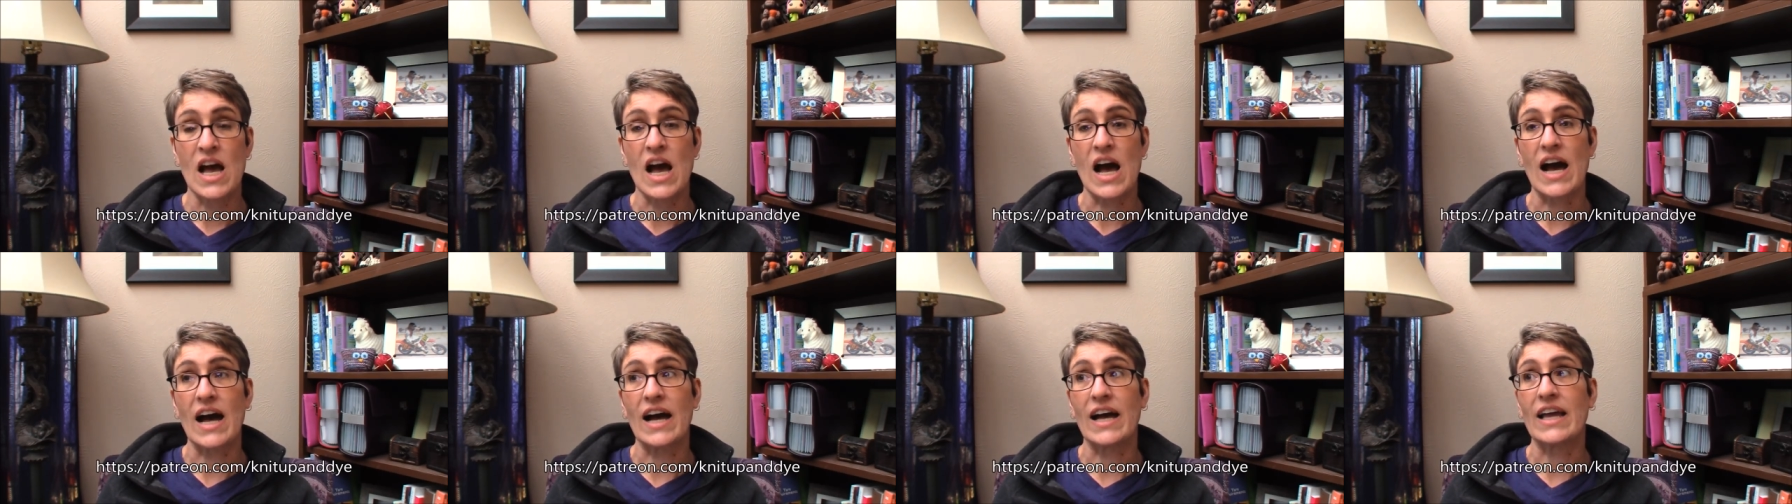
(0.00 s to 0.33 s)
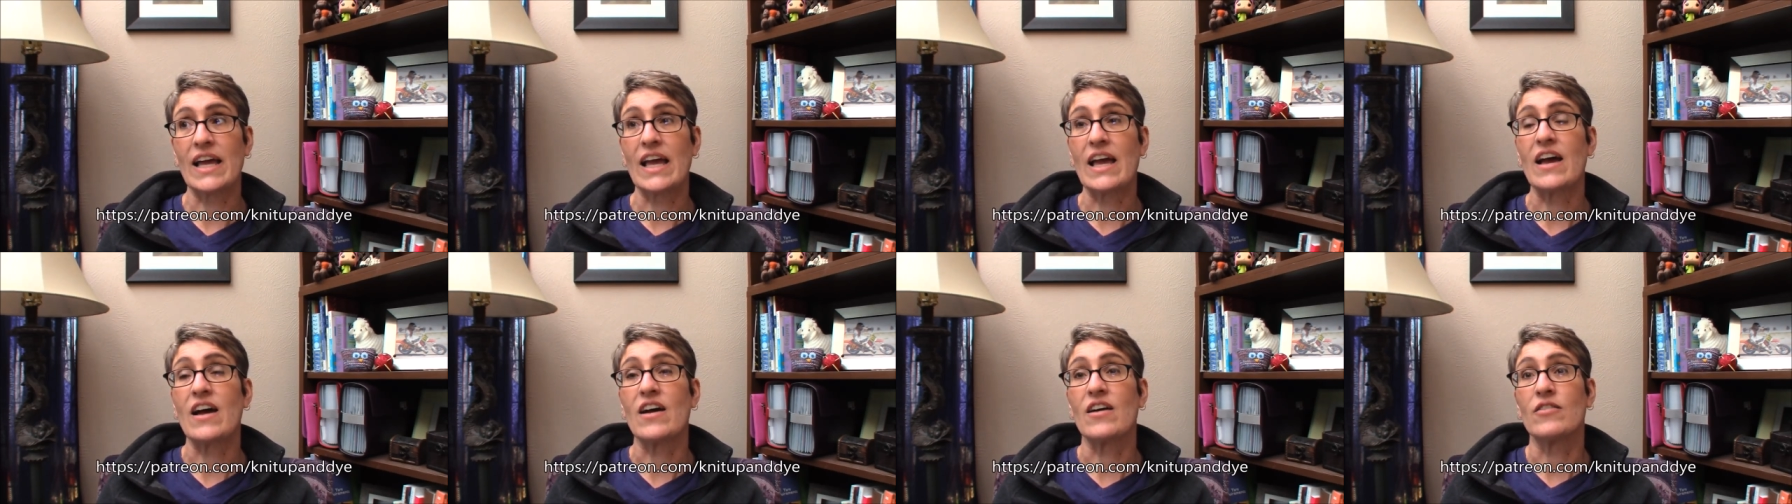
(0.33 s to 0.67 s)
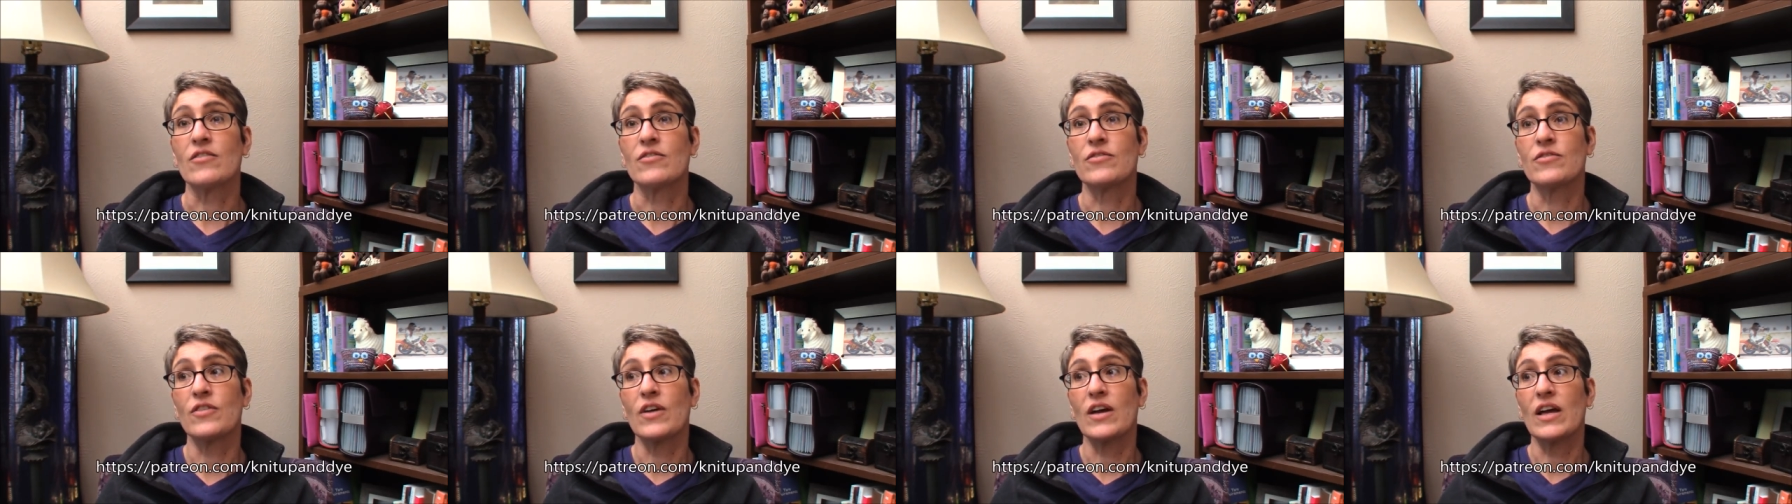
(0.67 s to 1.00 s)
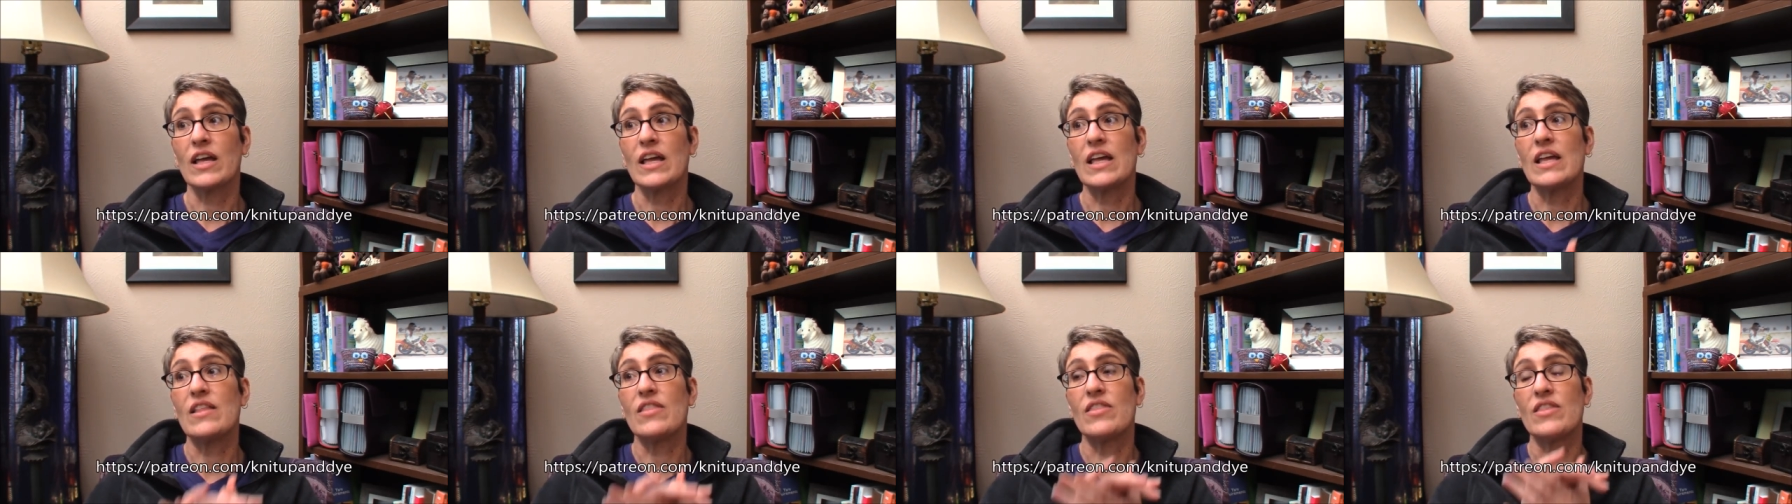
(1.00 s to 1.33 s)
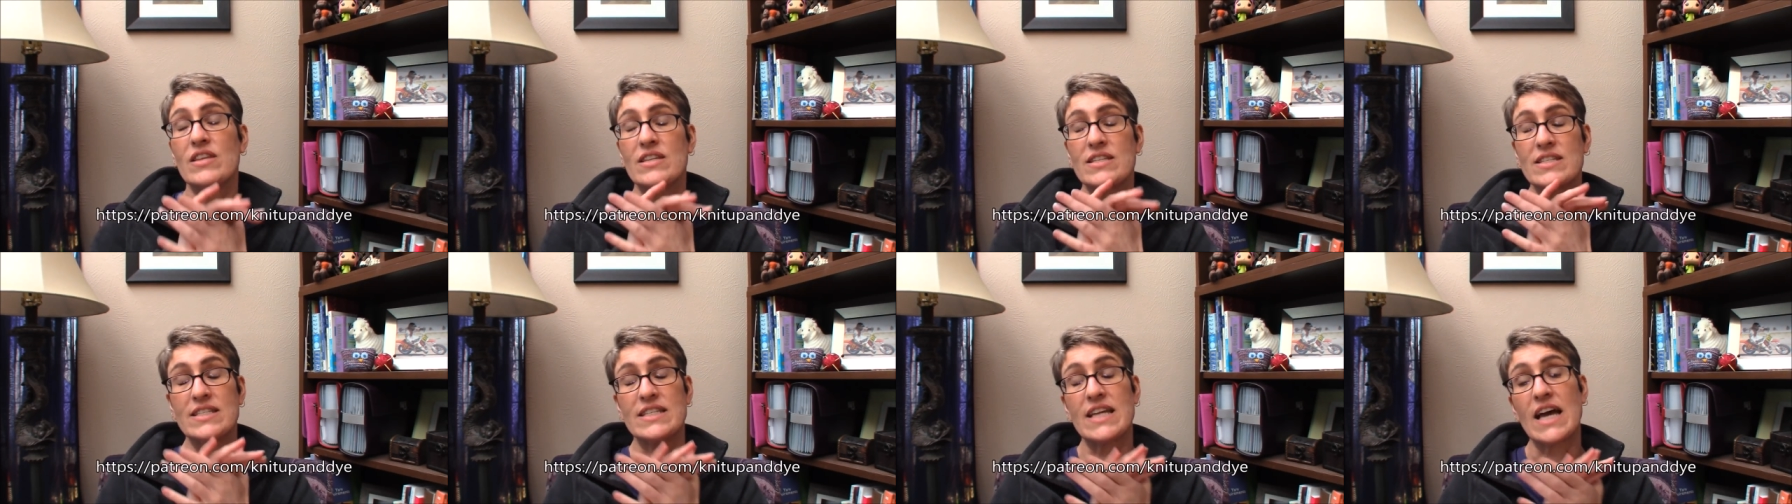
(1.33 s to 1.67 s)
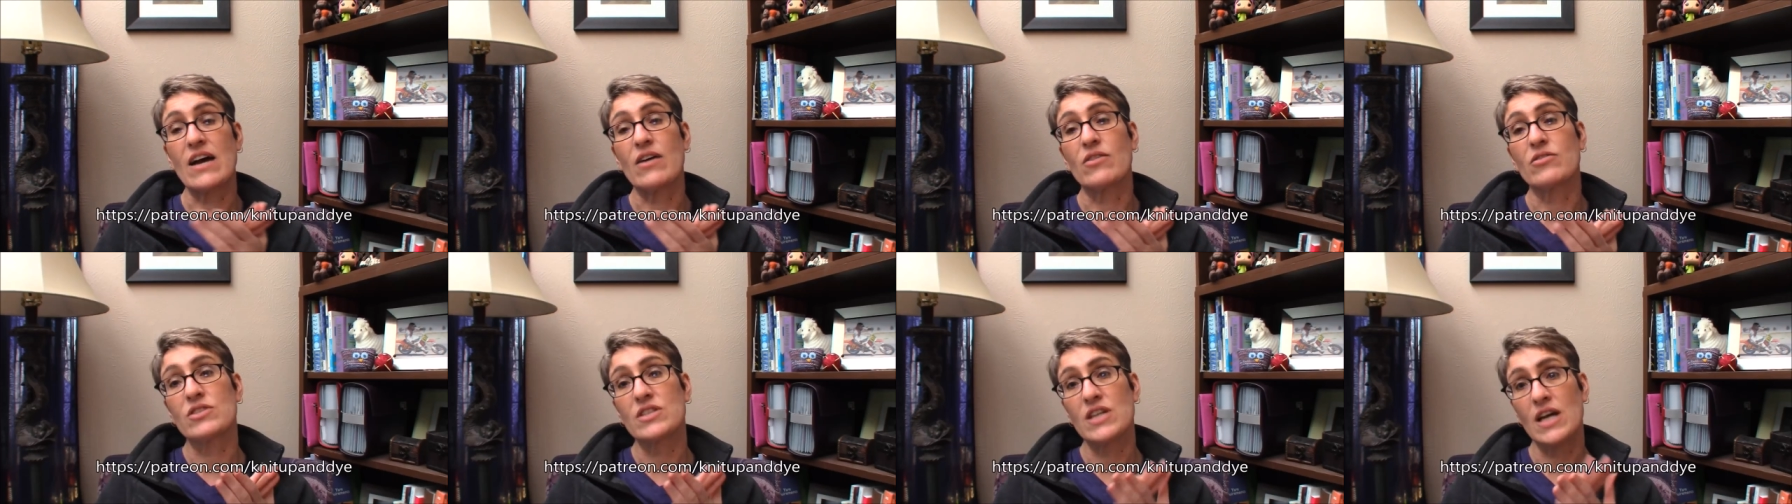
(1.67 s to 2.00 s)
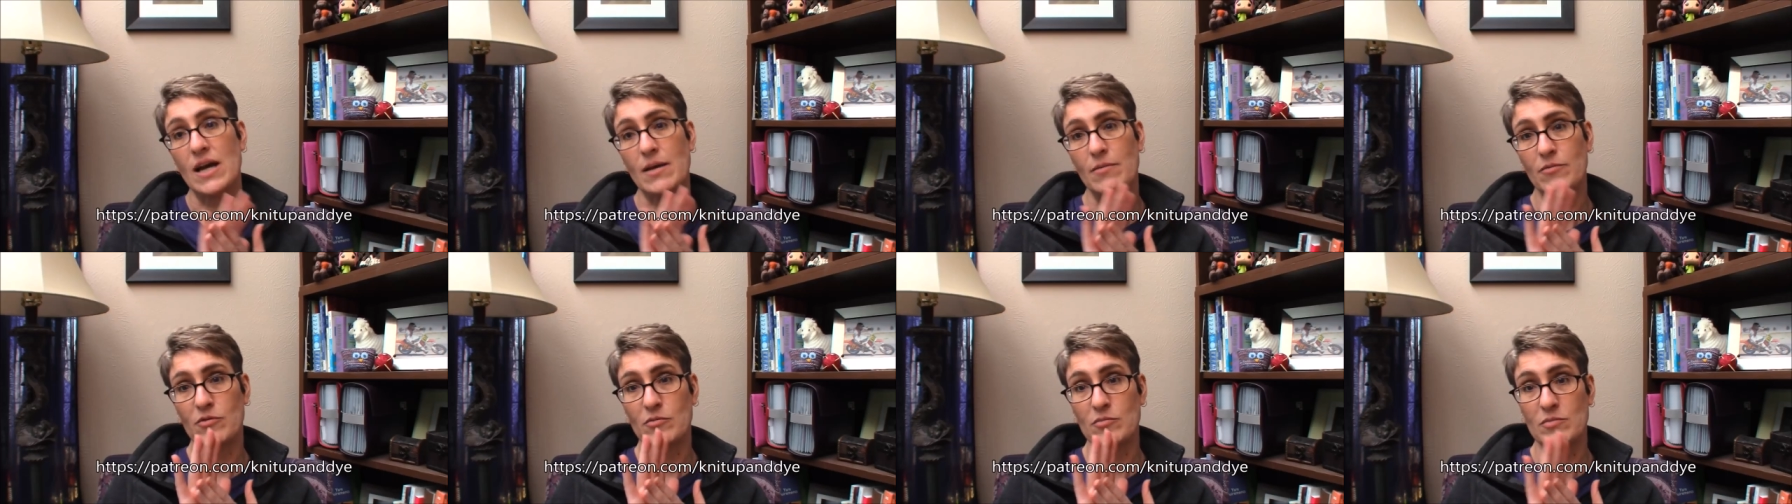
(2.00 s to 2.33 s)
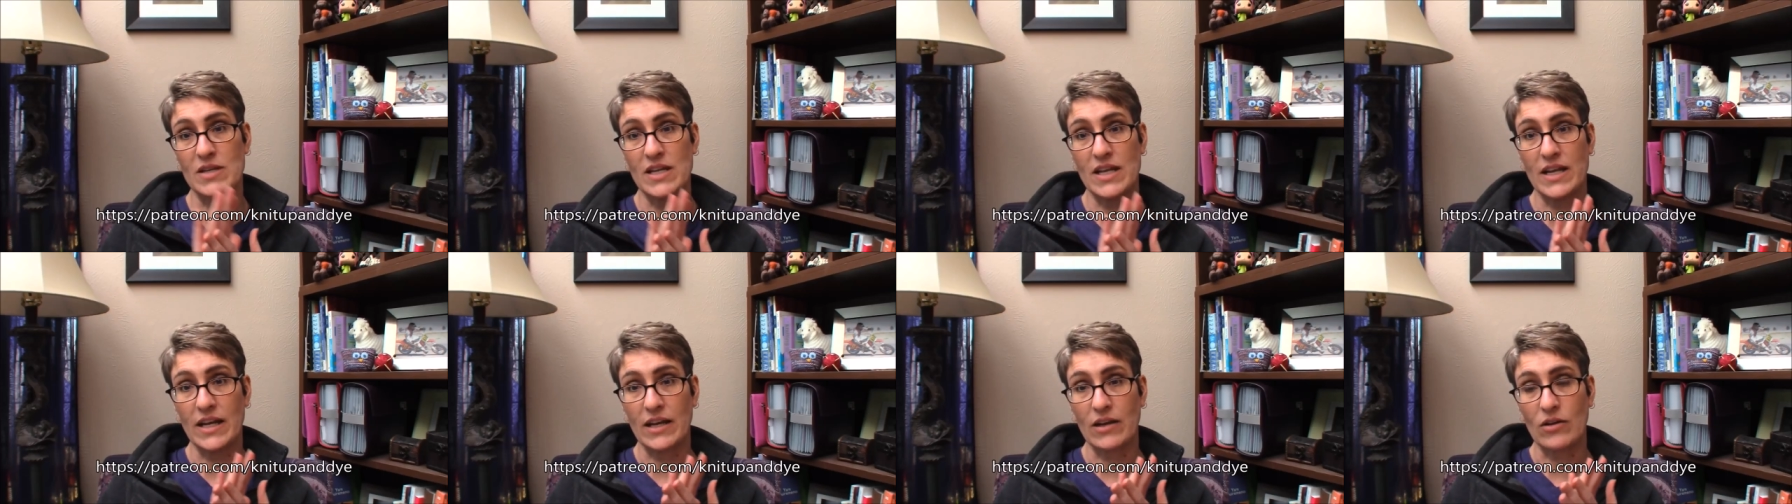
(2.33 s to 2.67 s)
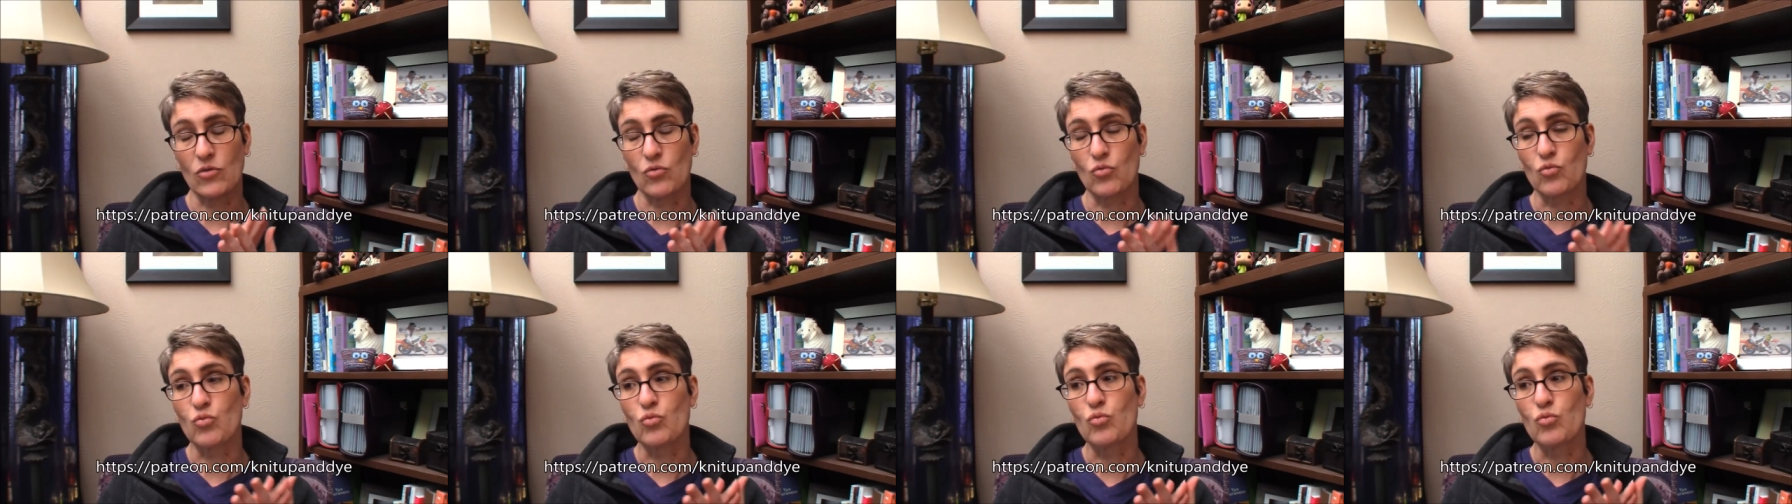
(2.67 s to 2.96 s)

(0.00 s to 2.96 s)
I have, in this downtime from knitting,